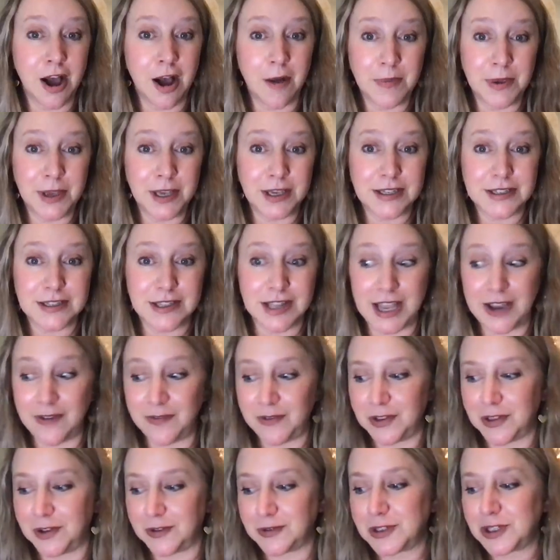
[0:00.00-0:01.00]
be a slave to
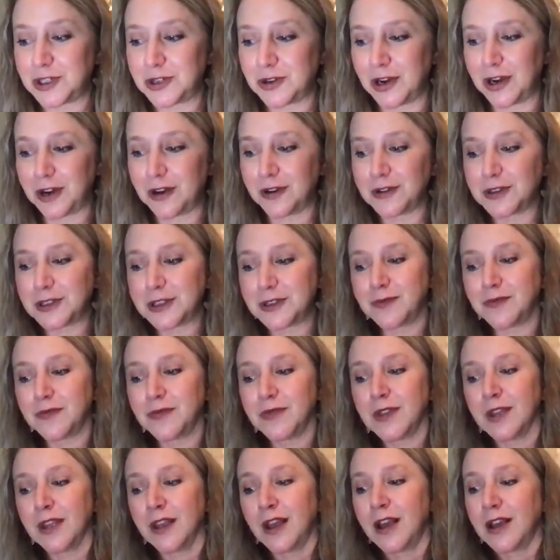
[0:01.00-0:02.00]
those triggers
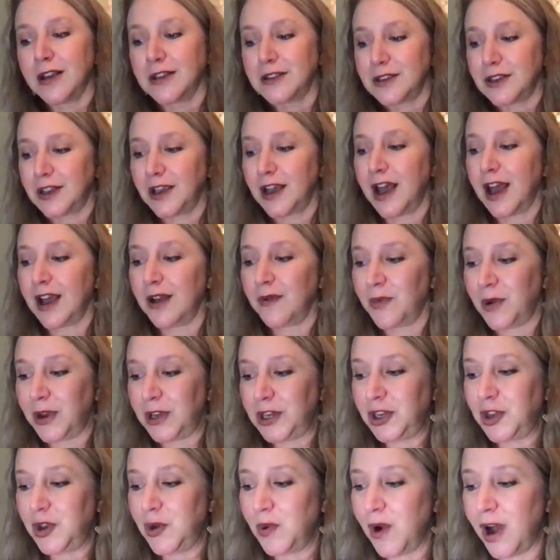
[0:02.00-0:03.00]
when
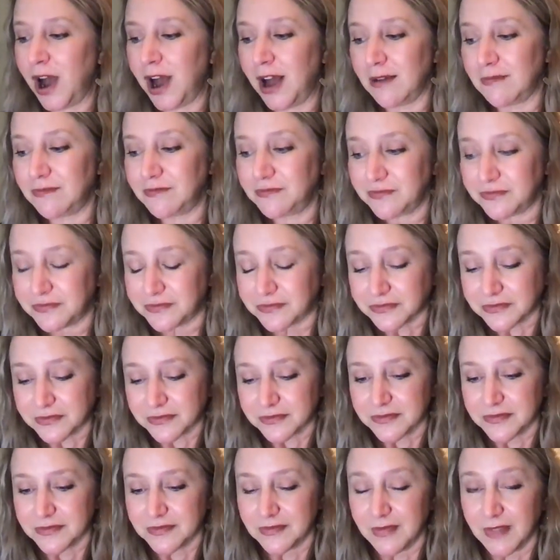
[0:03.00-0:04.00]
you um
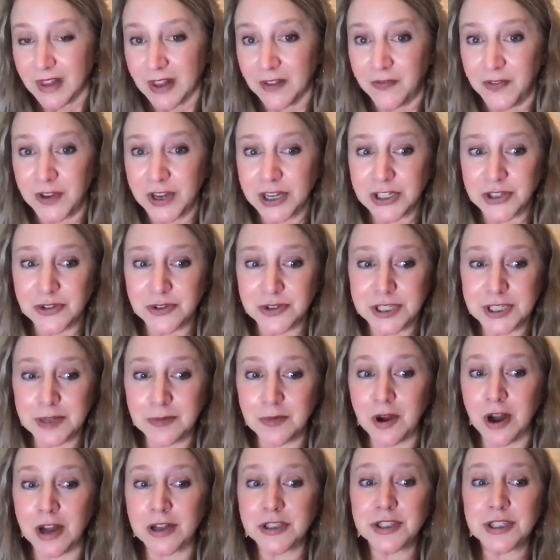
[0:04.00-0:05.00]
fix your
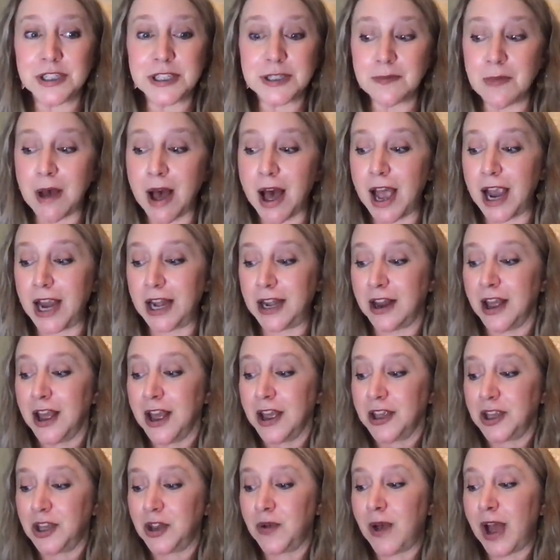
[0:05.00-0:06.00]
subconscious mind,
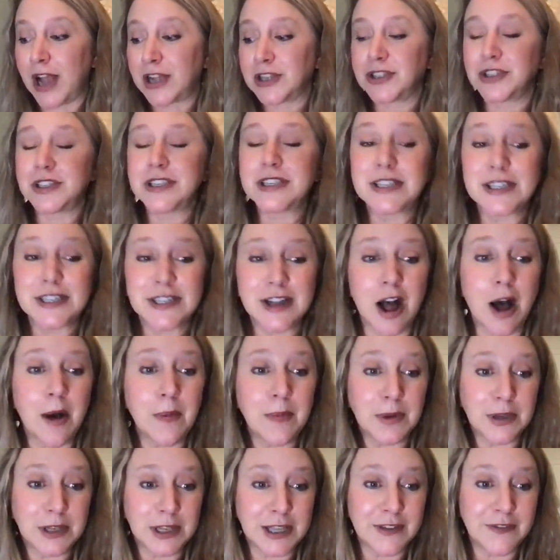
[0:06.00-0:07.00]
you actually stop
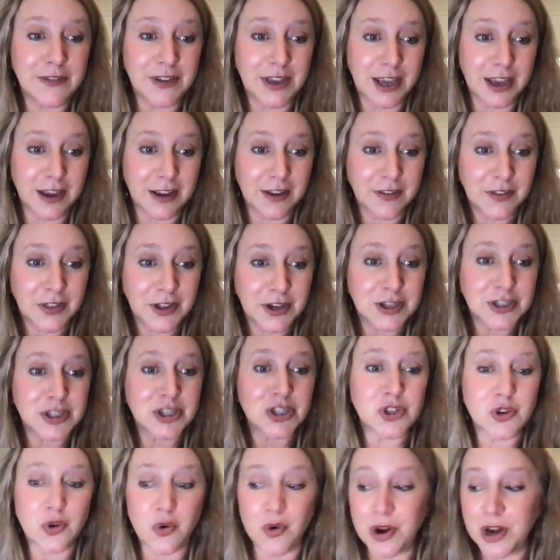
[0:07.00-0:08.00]
living the
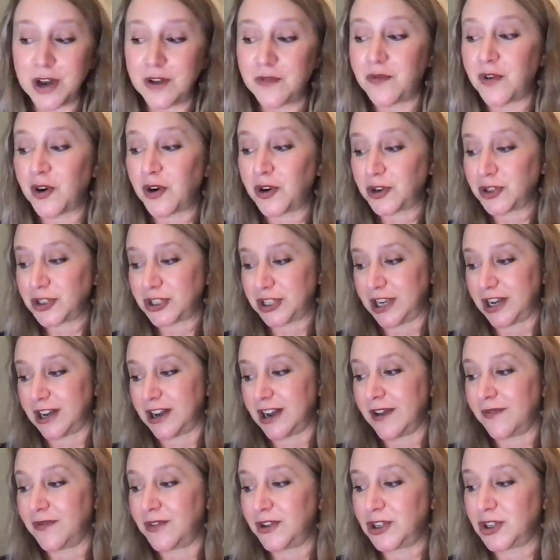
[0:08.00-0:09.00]
distorted version
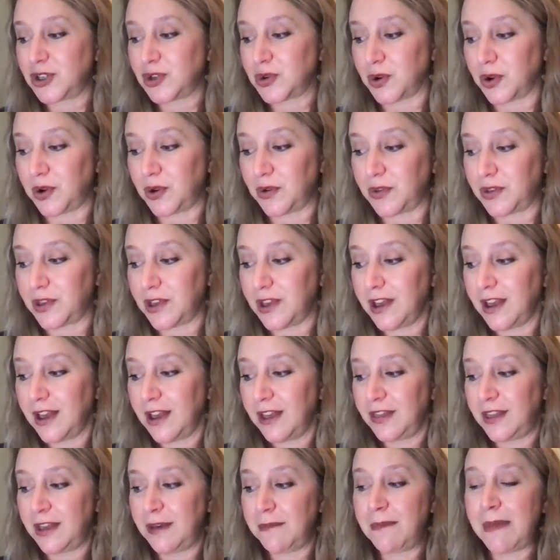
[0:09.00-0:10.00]
of the truth
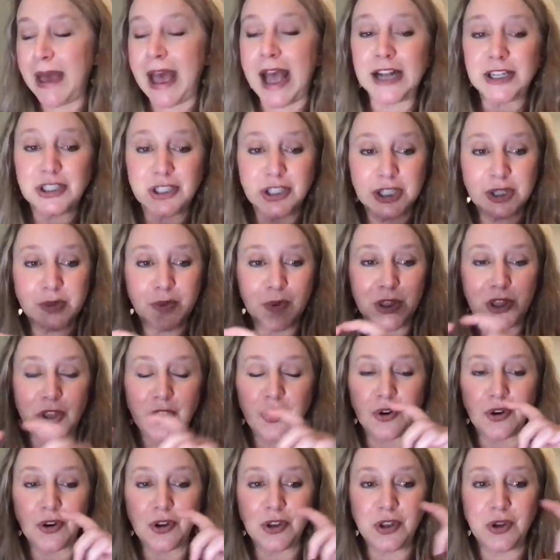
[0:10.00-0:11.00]
that matches with
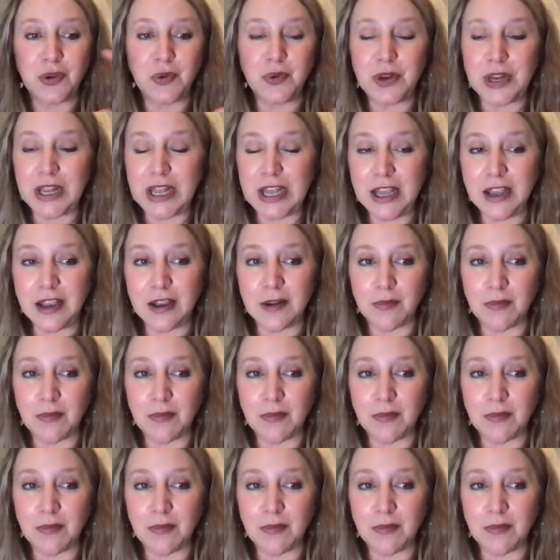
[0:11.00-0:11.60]
your unique